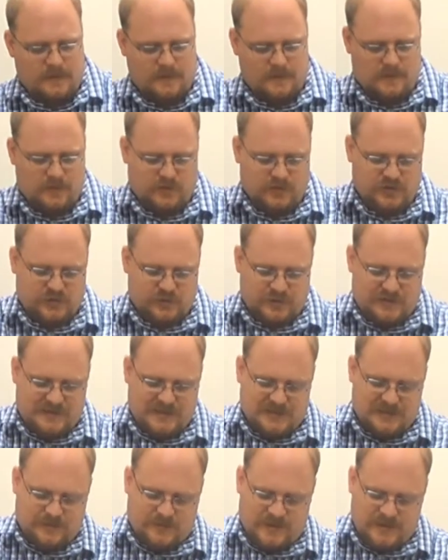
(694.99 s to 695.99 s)
Of course, we
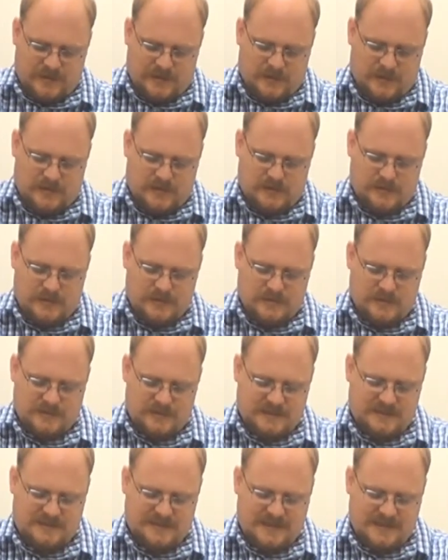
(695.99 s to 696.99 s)
teach them how to
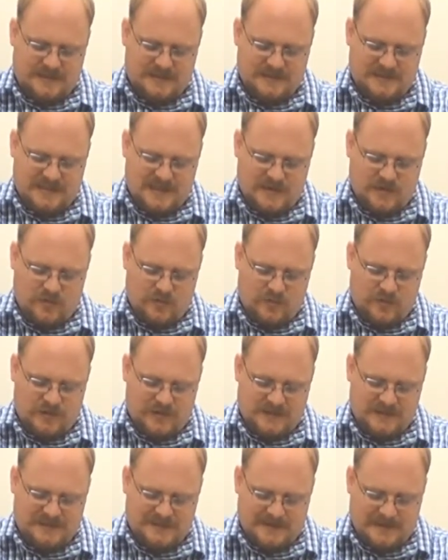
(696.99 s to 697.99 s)
take these out one
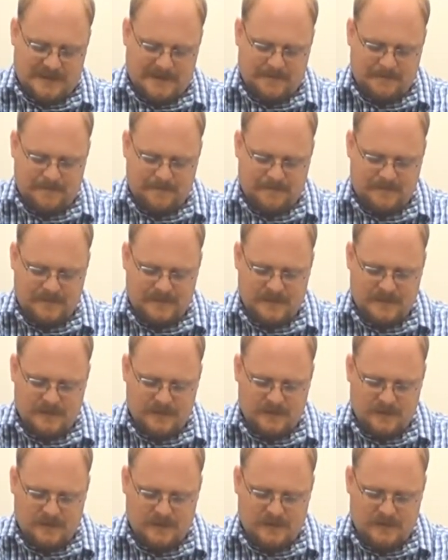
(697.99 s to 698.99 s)
at a time.
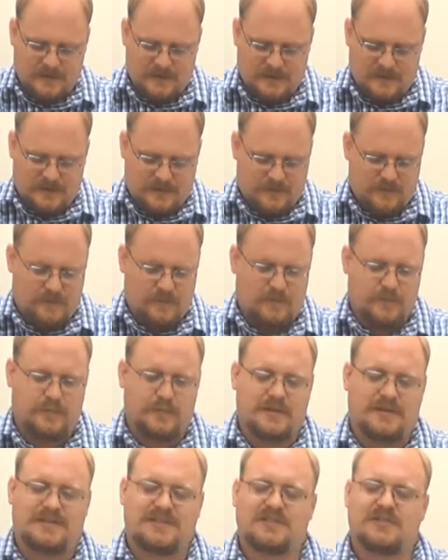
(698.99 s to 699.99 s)

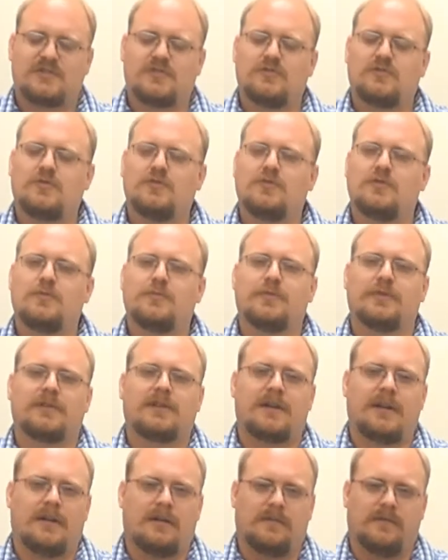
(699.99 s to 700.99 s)
Be super
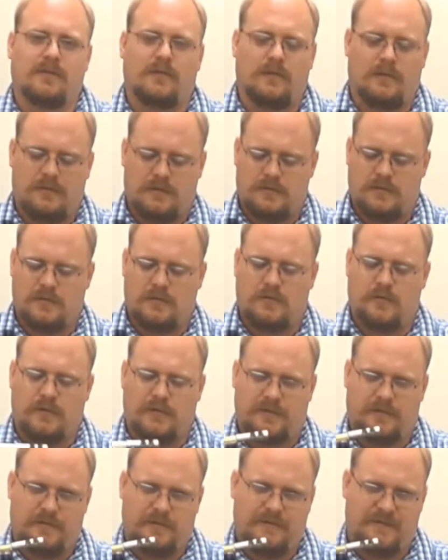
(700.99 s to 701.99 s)
careful
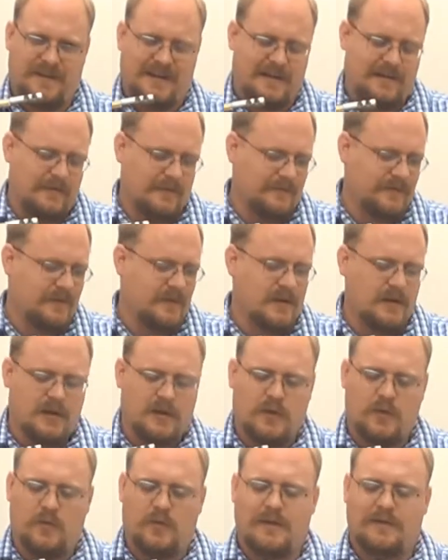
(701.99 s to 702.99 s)
with the valve.
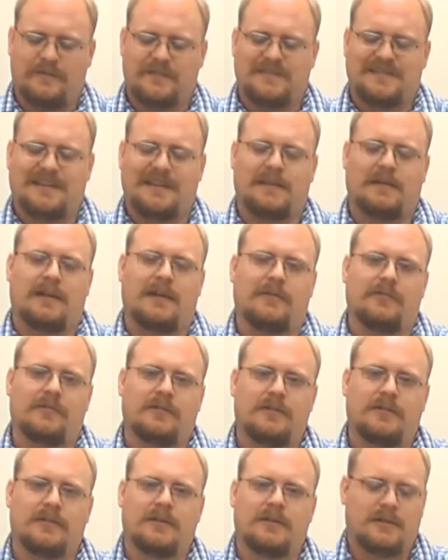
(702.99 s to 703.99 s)
Whenever you take it out,
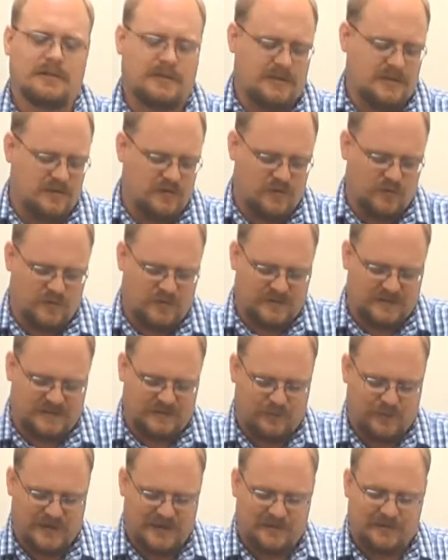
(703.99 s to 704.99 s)
you don't want
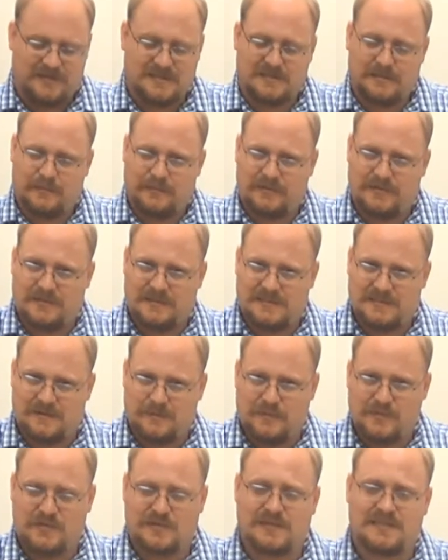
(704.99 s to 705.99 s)
to bang this up against
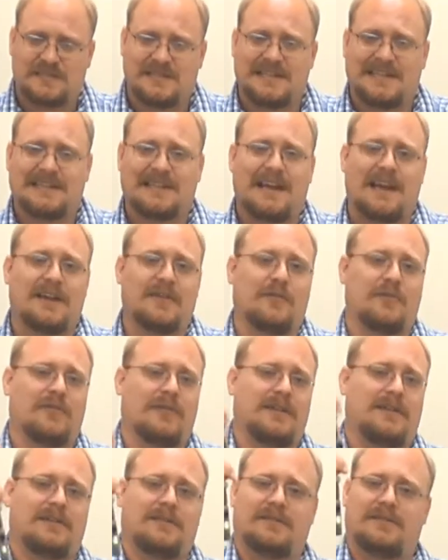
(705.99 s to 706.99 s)
the music stand. I don't
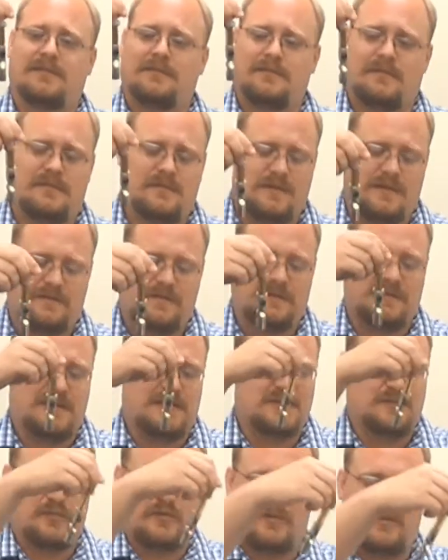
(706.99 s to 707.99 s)
like it if the
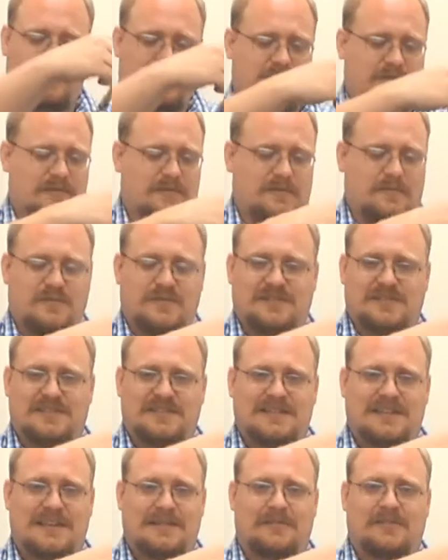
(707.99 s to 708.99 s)
kids put it on the music
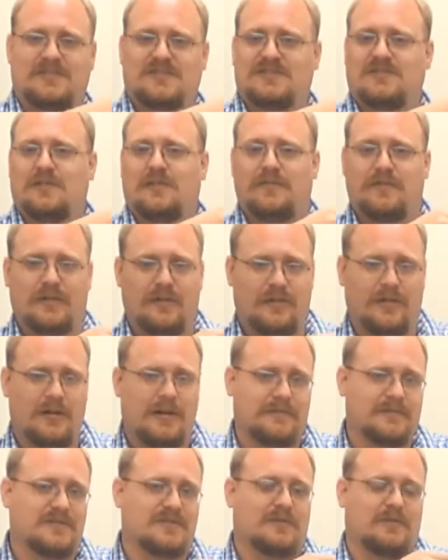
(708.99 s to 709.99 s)
stand because it's going to fall
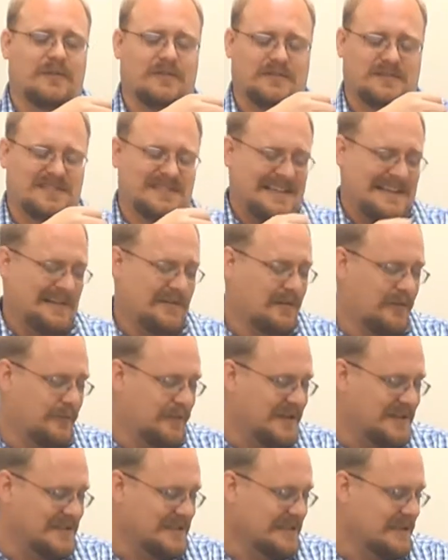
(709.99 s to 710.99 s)
off. It's going to make the stand all
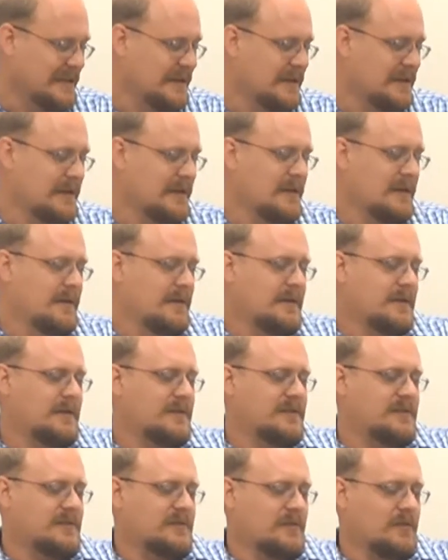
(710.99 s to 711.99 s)
messy.
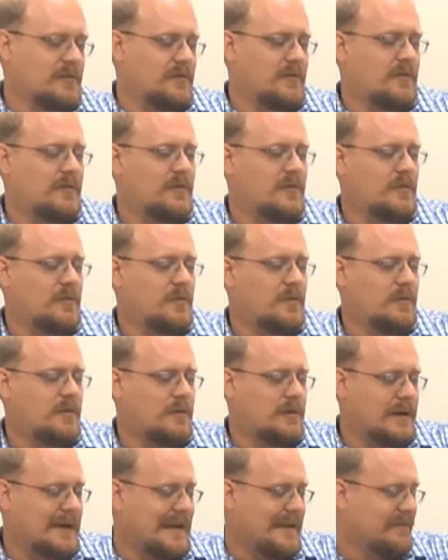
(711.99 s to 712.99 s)
So
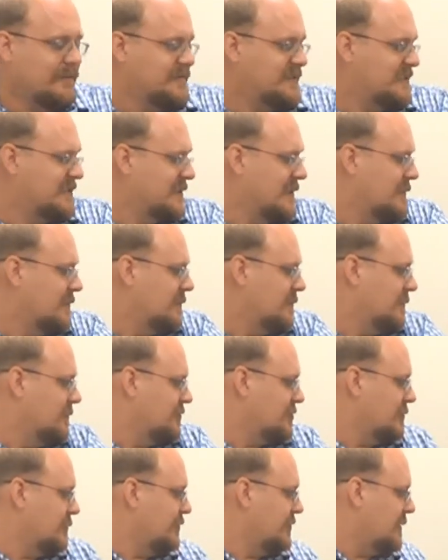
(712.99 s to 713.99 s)
I have to set the
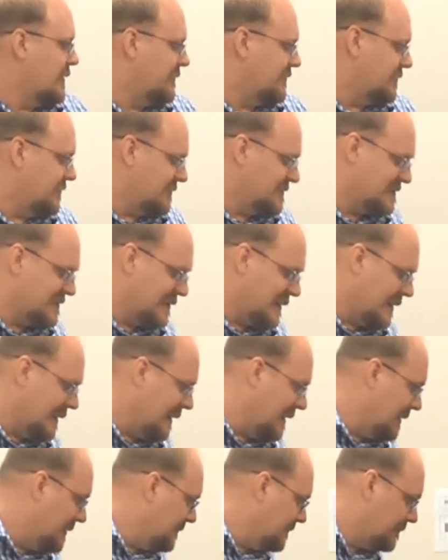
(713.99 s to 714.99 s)
trumpet off to the
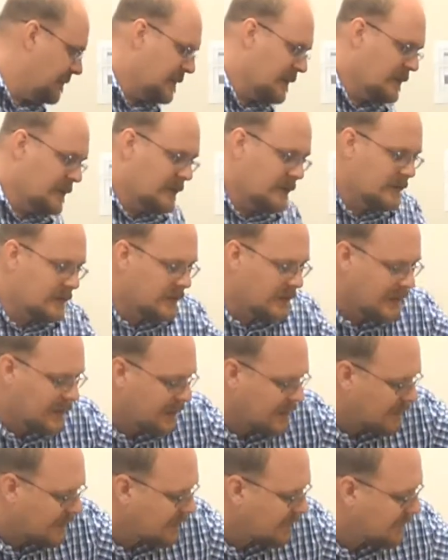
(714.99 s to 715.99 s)
side,
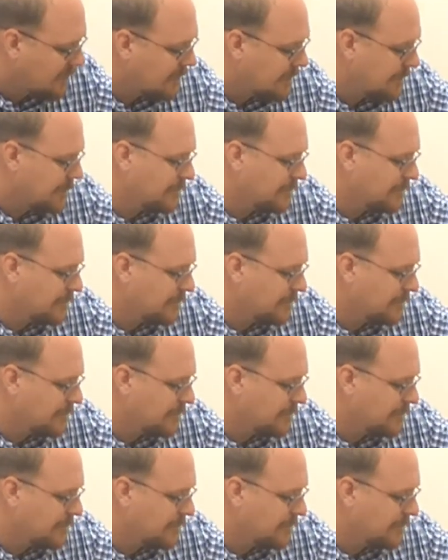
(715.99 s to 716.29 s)
and